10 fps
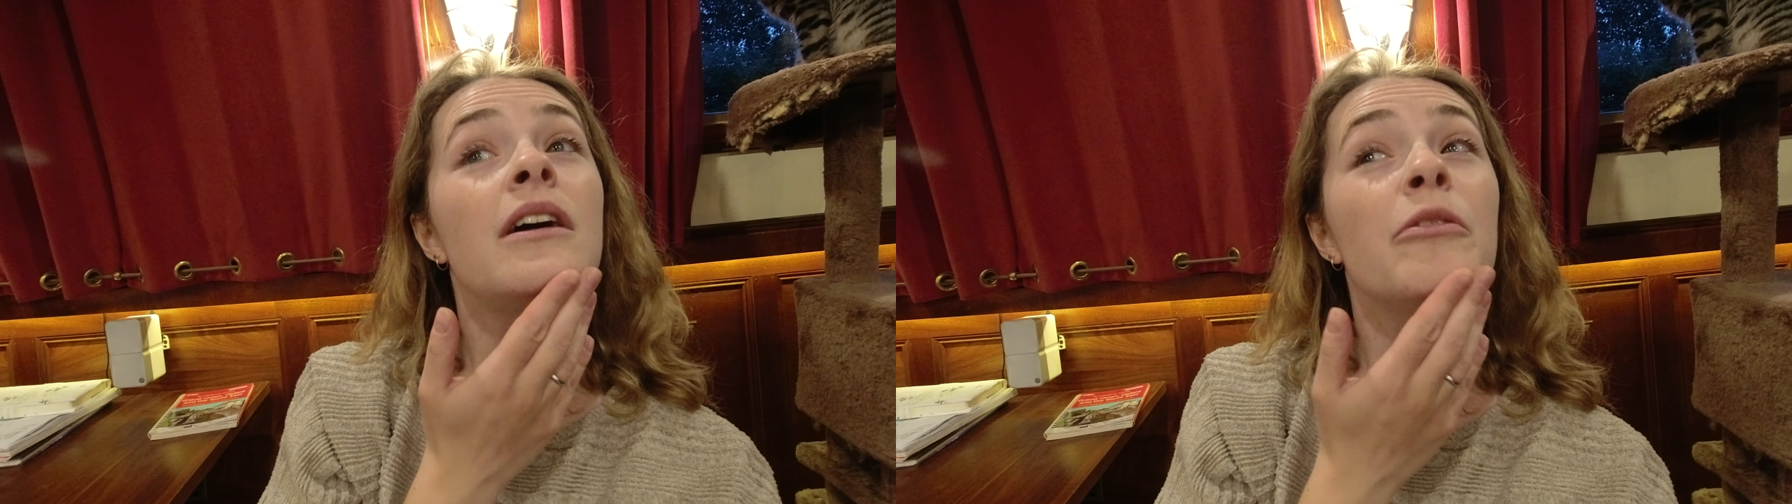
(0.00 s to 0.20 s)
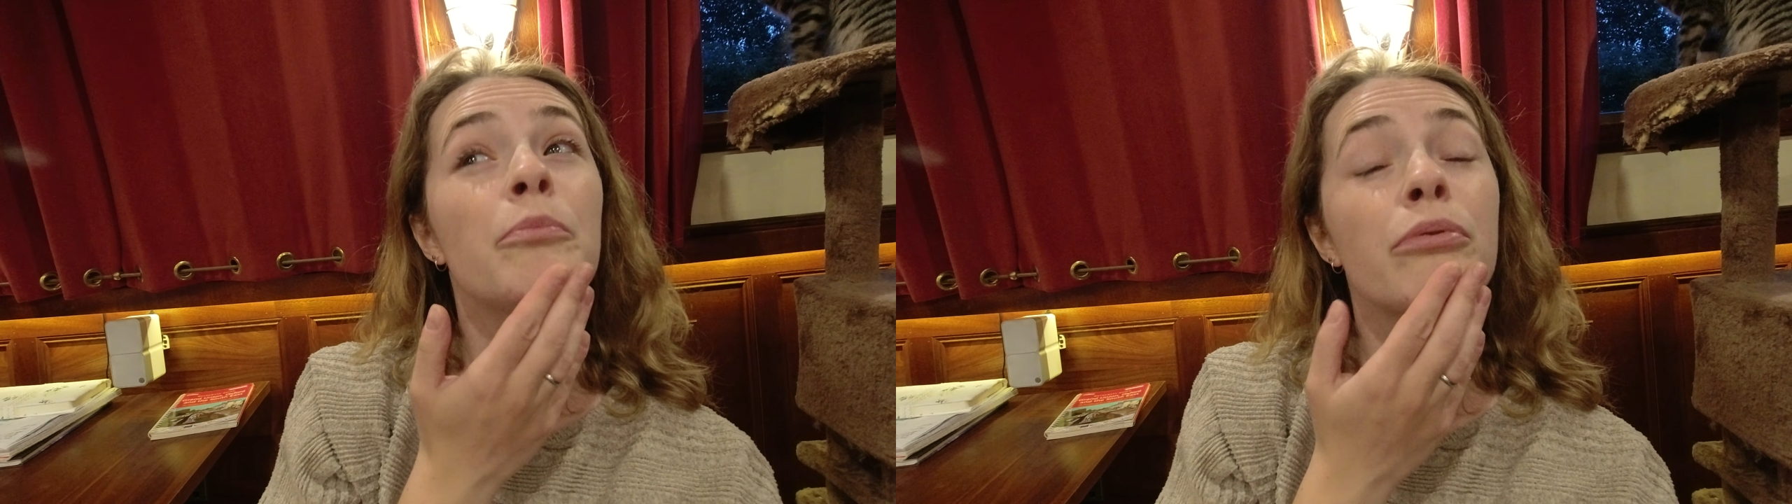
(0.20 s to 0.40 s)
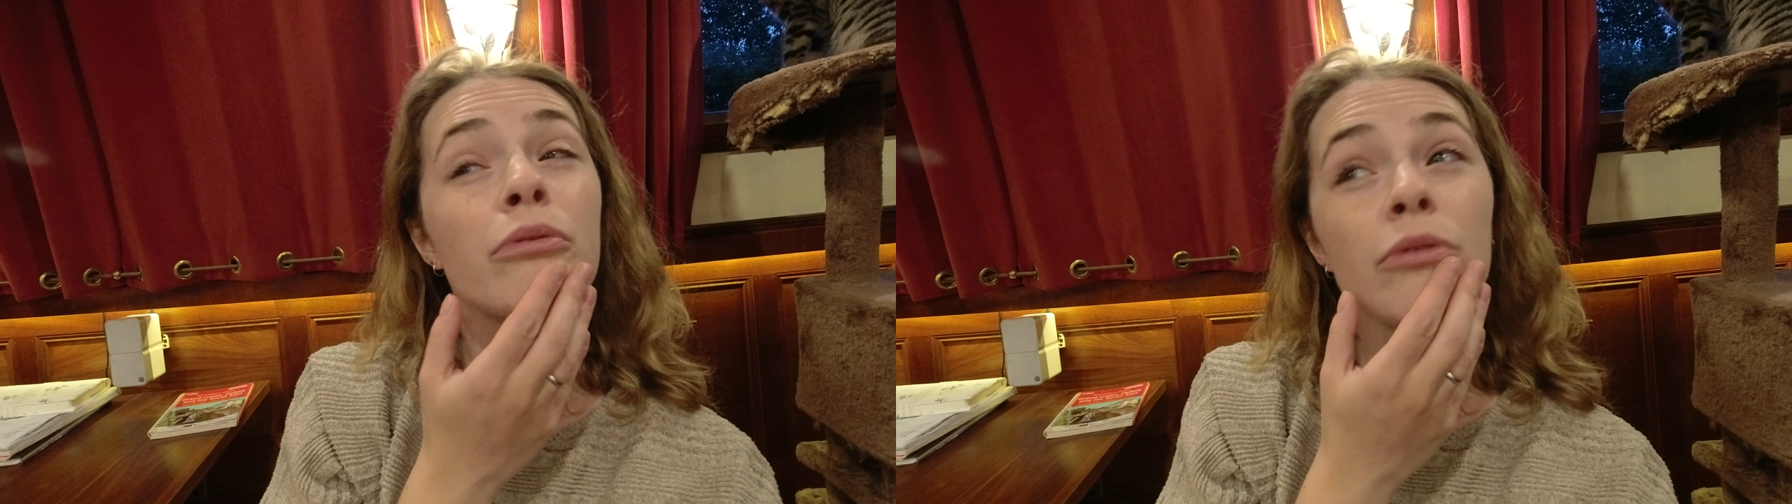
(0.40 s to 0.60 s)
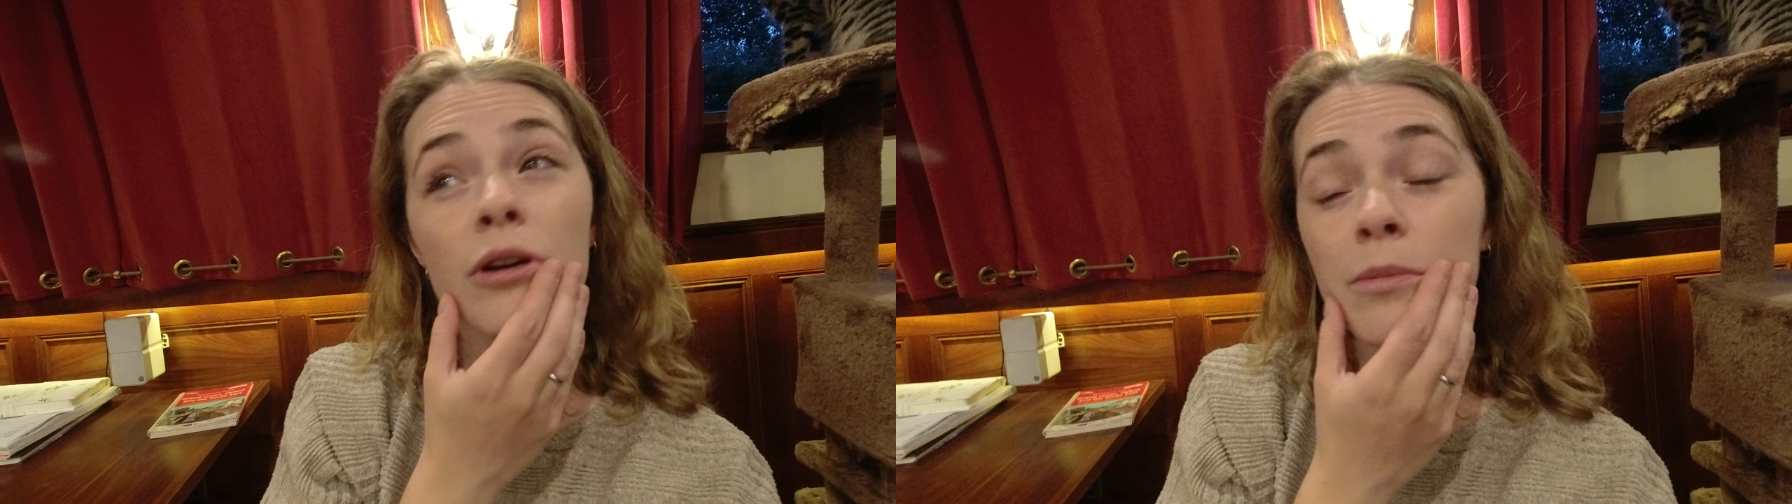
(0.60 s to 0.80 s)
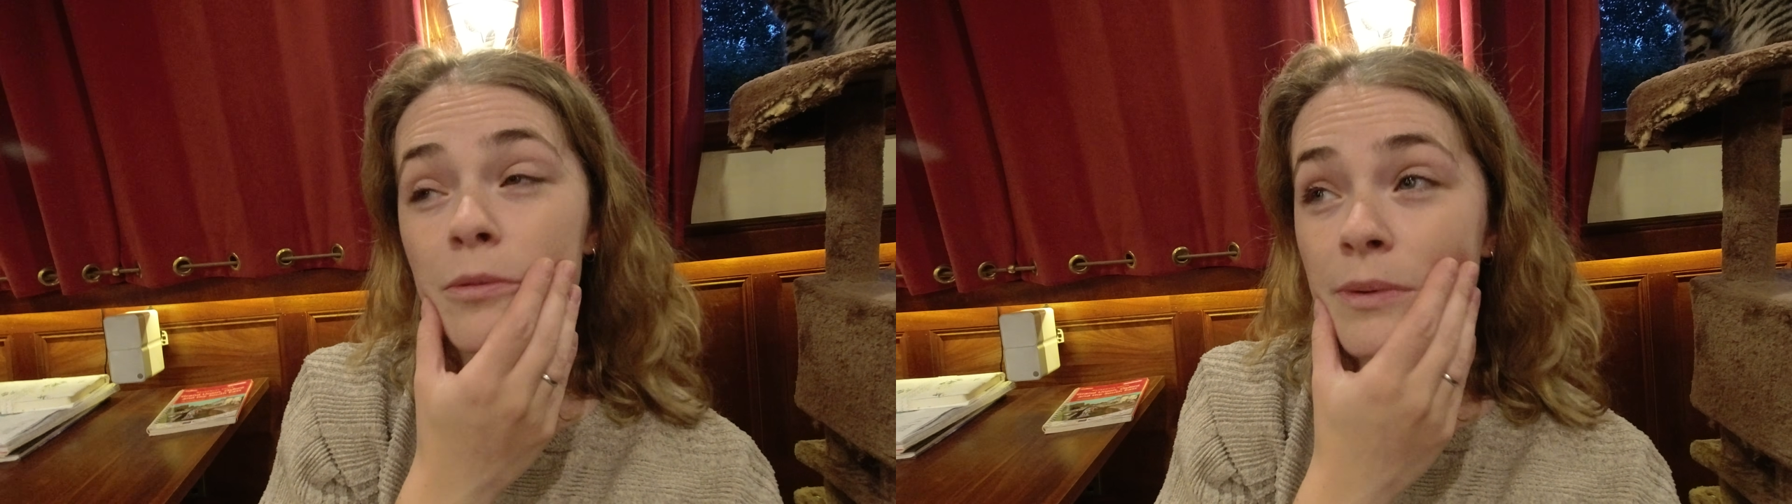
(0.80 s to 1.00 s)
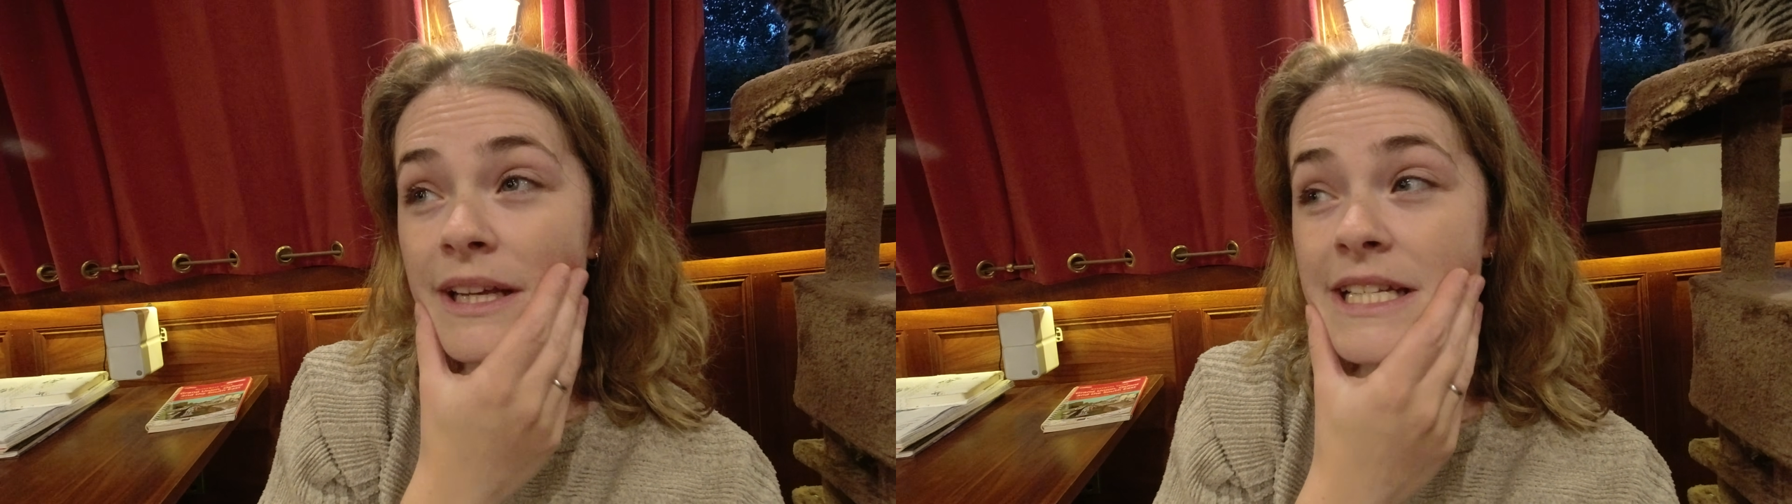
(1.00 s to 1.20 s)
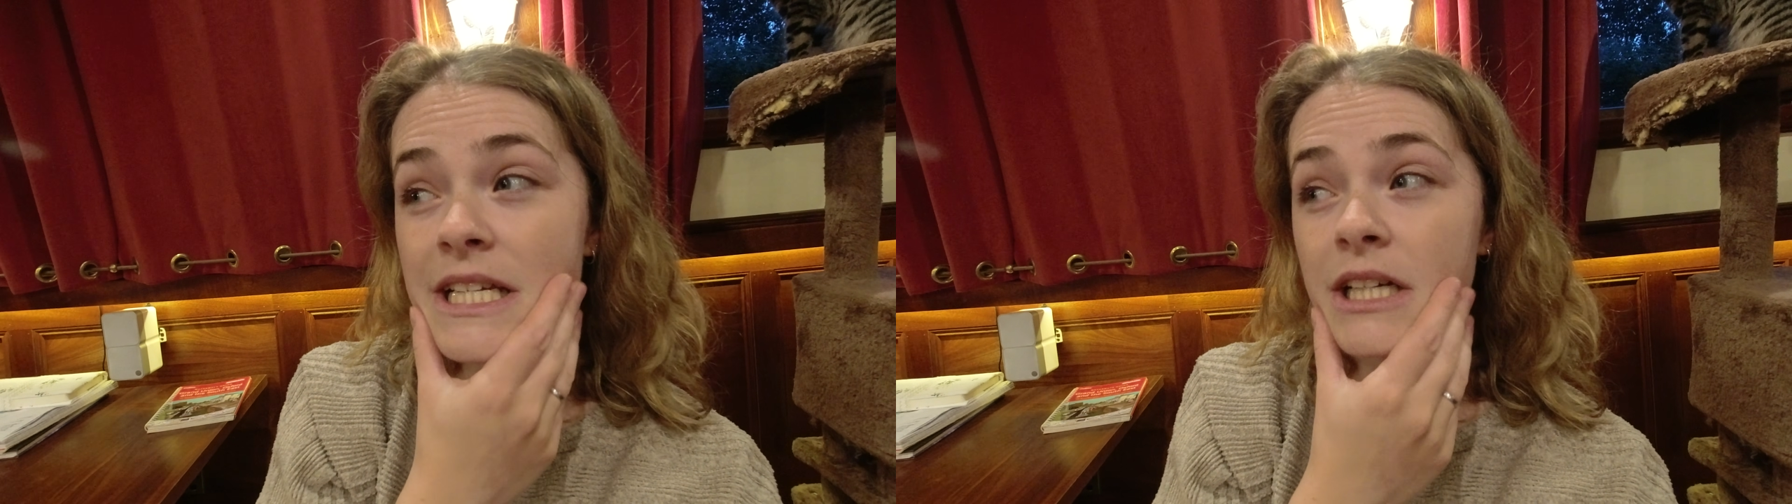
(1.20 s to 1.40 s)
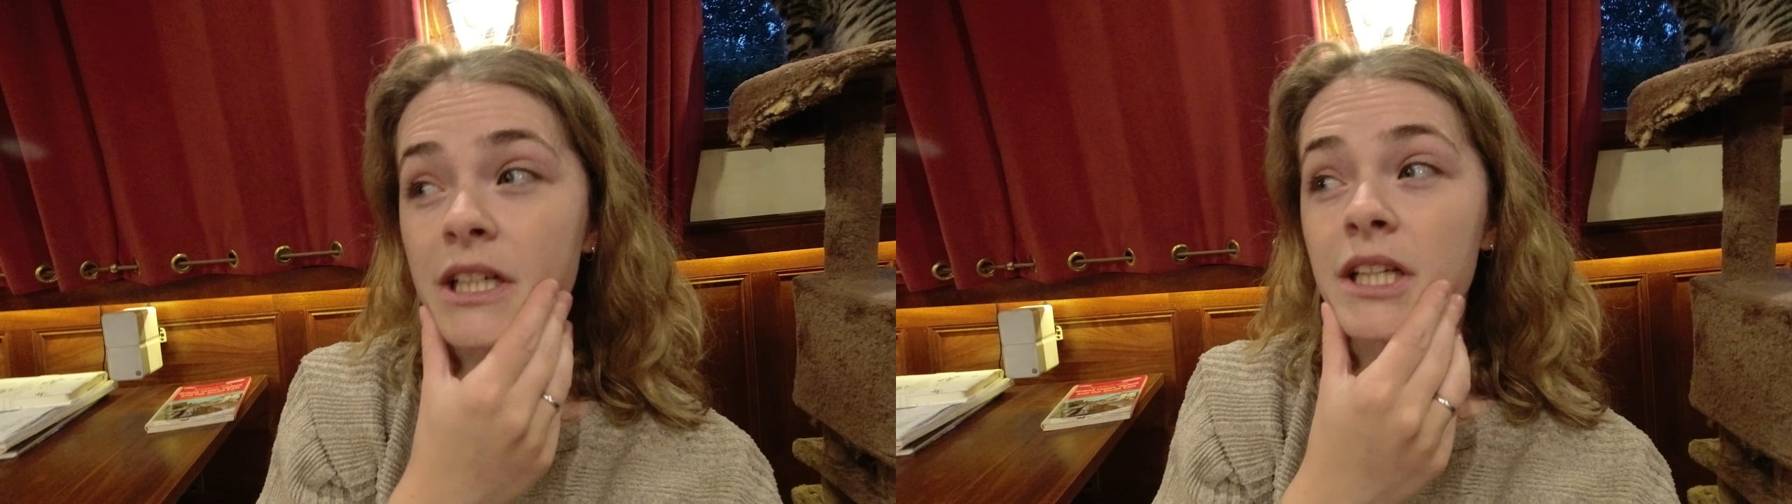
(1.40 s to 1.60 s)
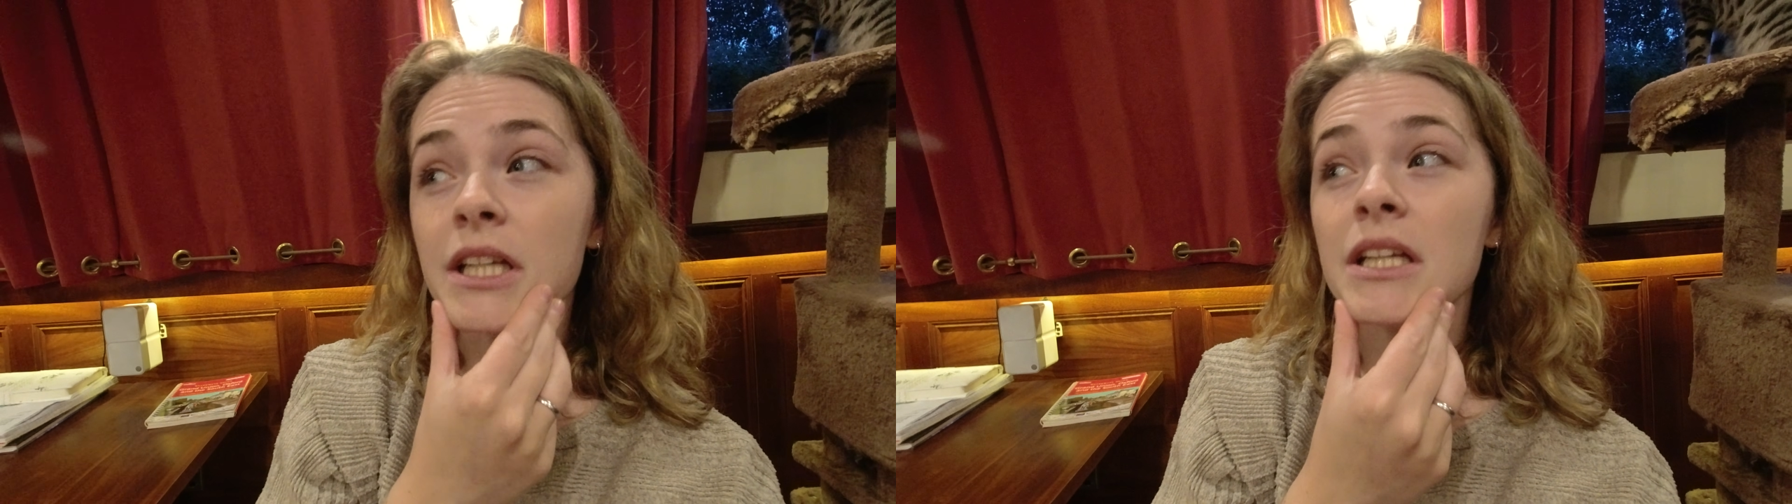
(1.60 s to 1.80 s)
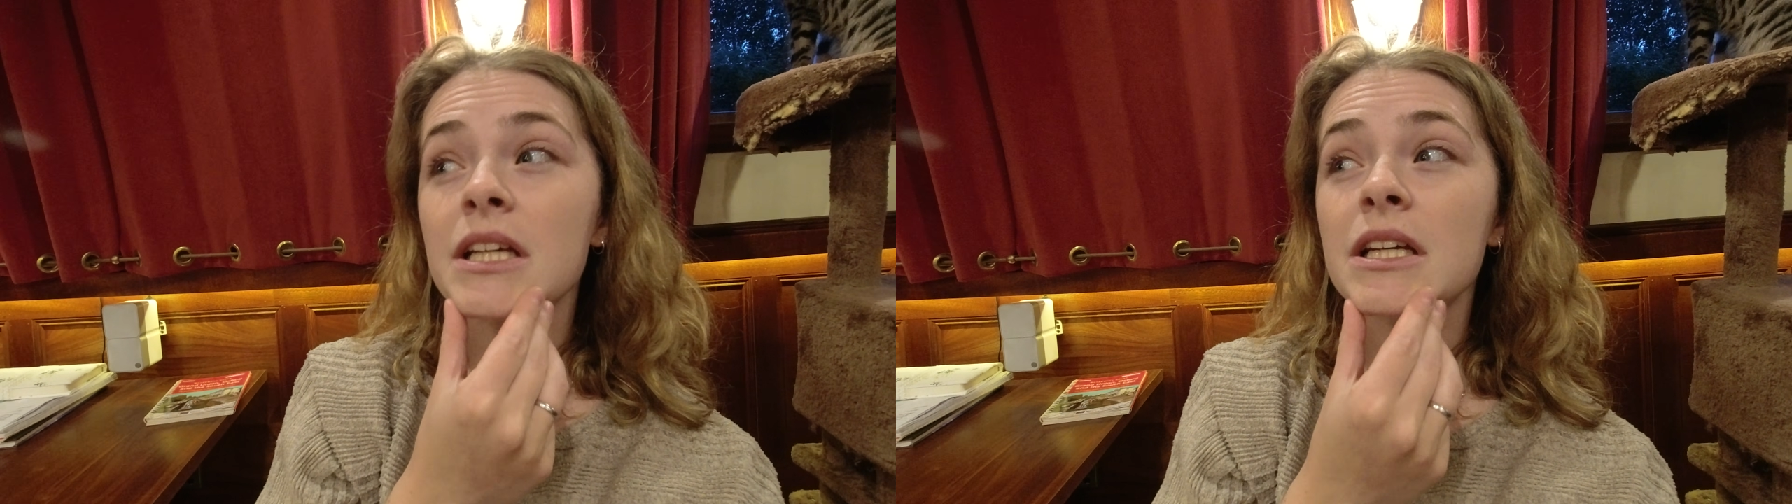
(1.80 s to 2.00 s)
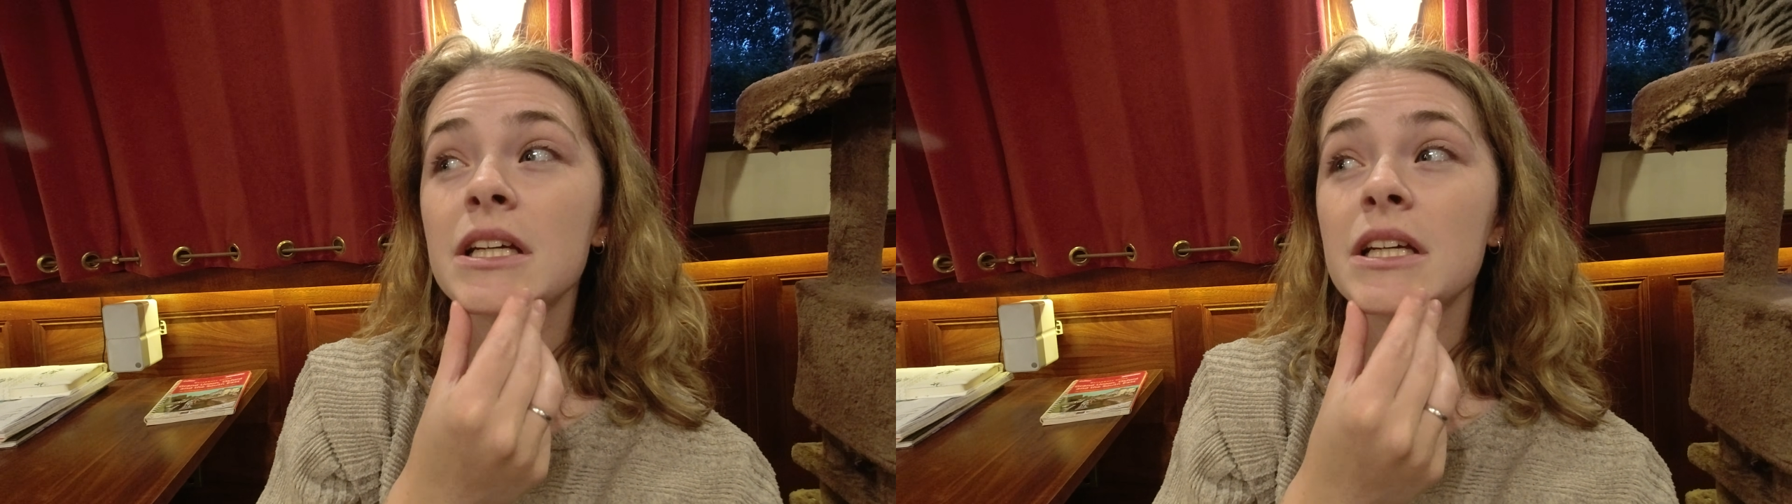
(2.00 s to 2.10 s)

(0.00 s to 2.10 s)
I've probably done,